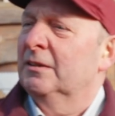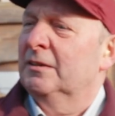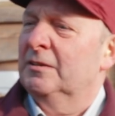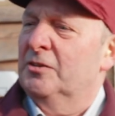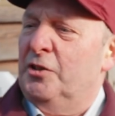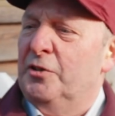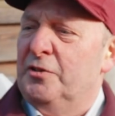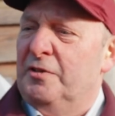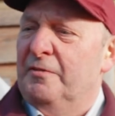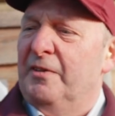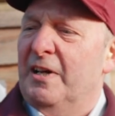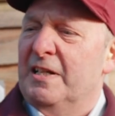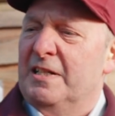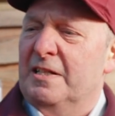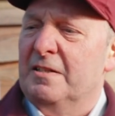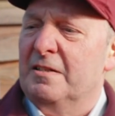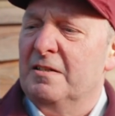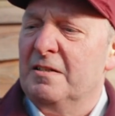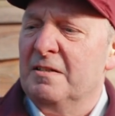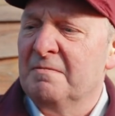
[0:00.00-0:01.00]
shooting
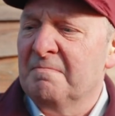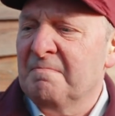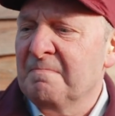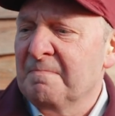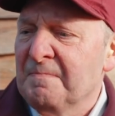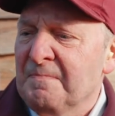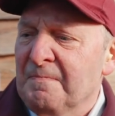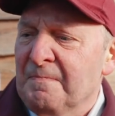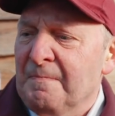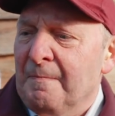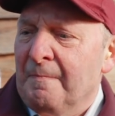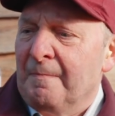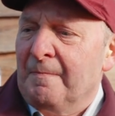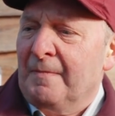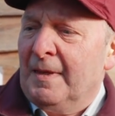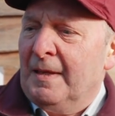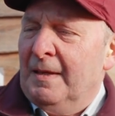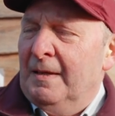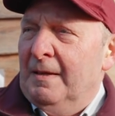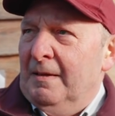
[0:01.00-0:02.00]
pheasants,
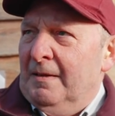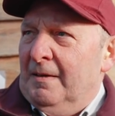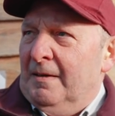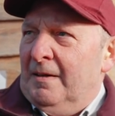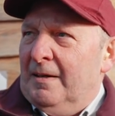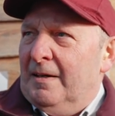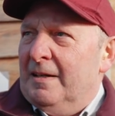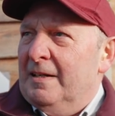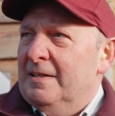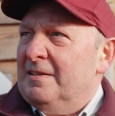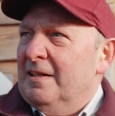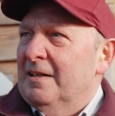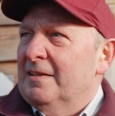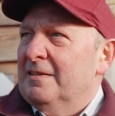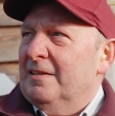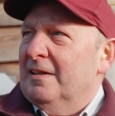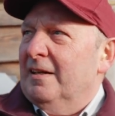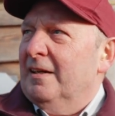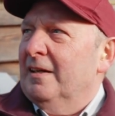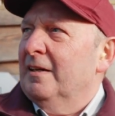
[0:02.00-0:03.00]
and he
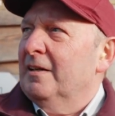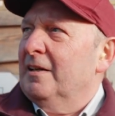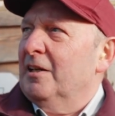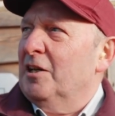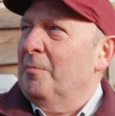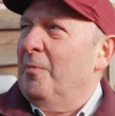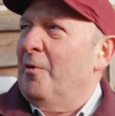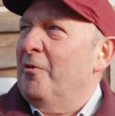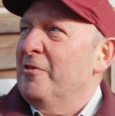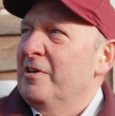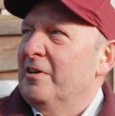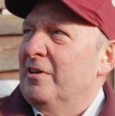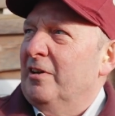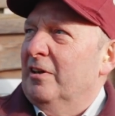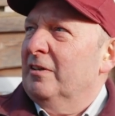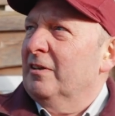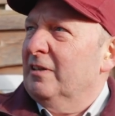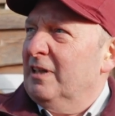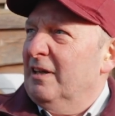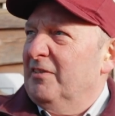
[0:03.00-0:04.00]
said, can I borrow your
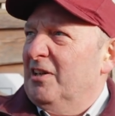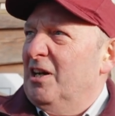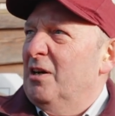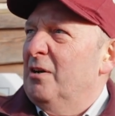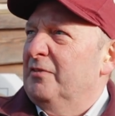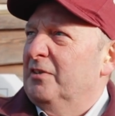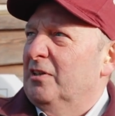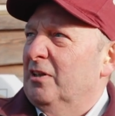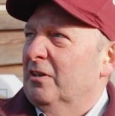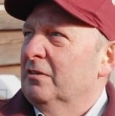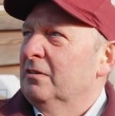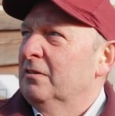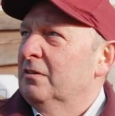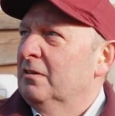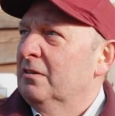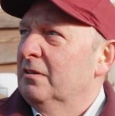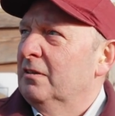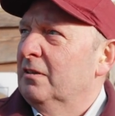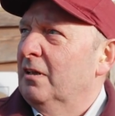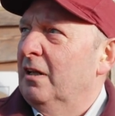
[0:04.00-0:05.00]
gun? Have a go with your gun.
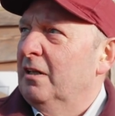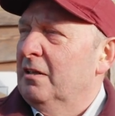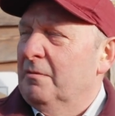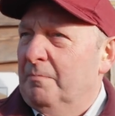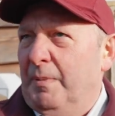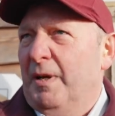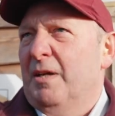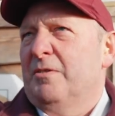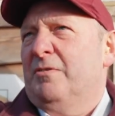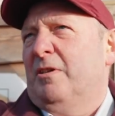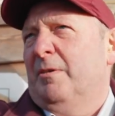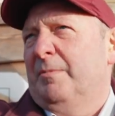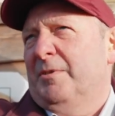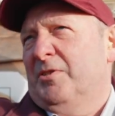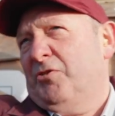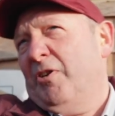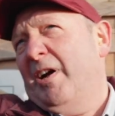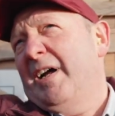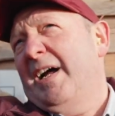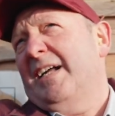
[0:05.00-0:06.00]
And the birds are coming
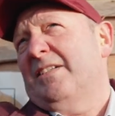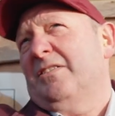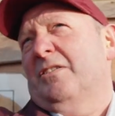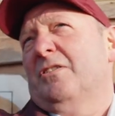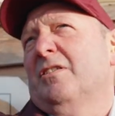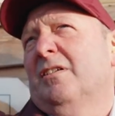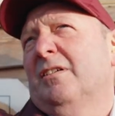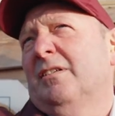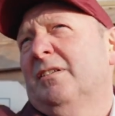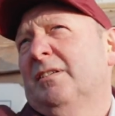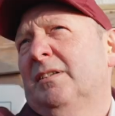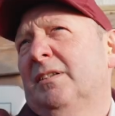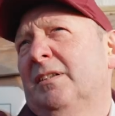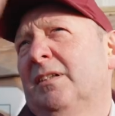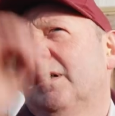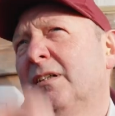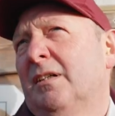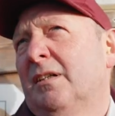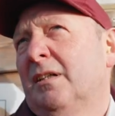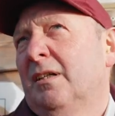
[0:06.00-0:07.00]
straight at us,
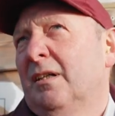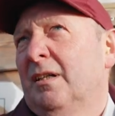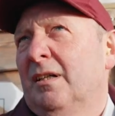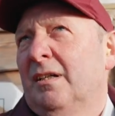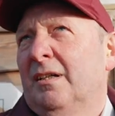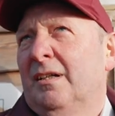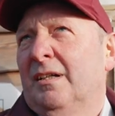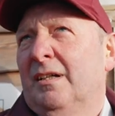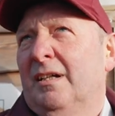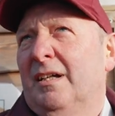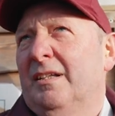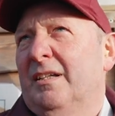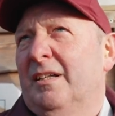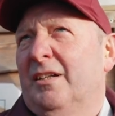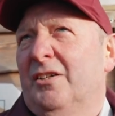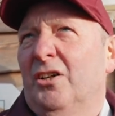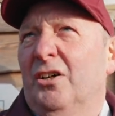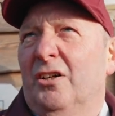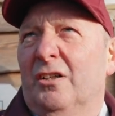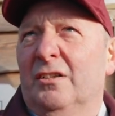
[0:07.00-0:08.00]
and the
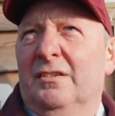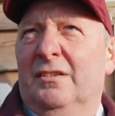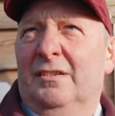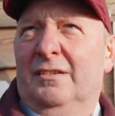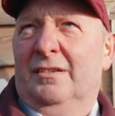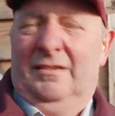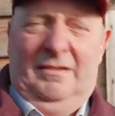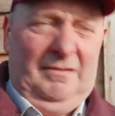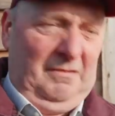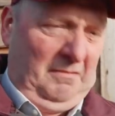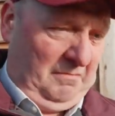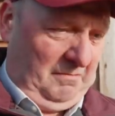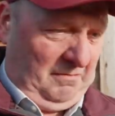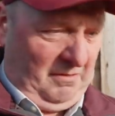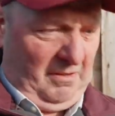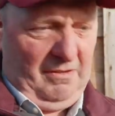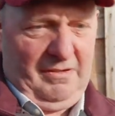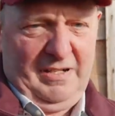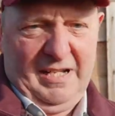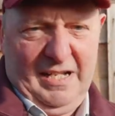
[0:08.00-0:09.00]
gun,
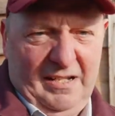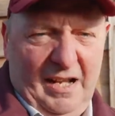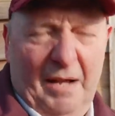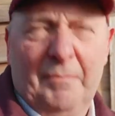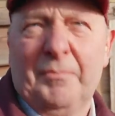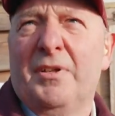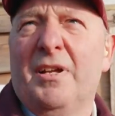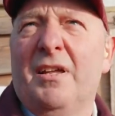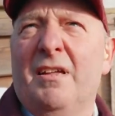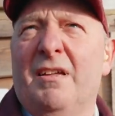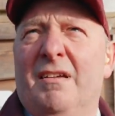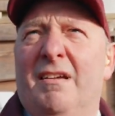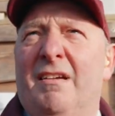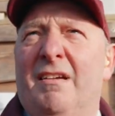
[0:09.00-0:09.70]
which is empty,